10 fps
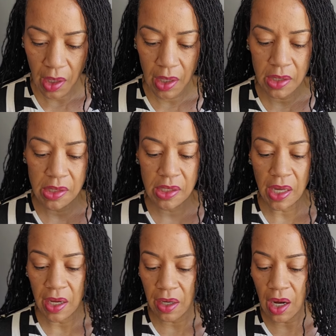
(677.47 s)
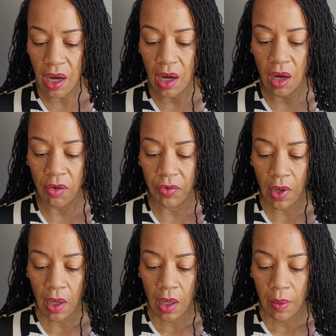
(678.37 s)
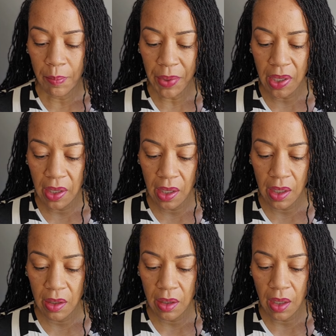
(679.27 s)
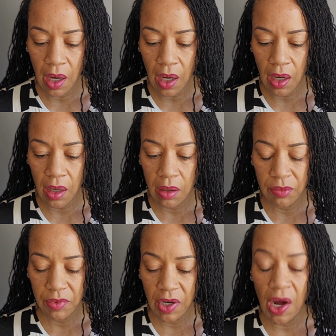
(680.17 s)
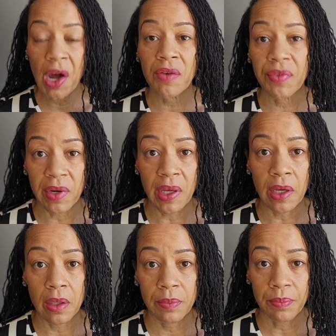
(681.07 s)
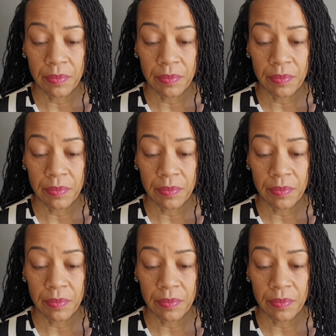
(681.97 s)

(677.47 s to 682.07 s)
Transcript: And instead of being comforted,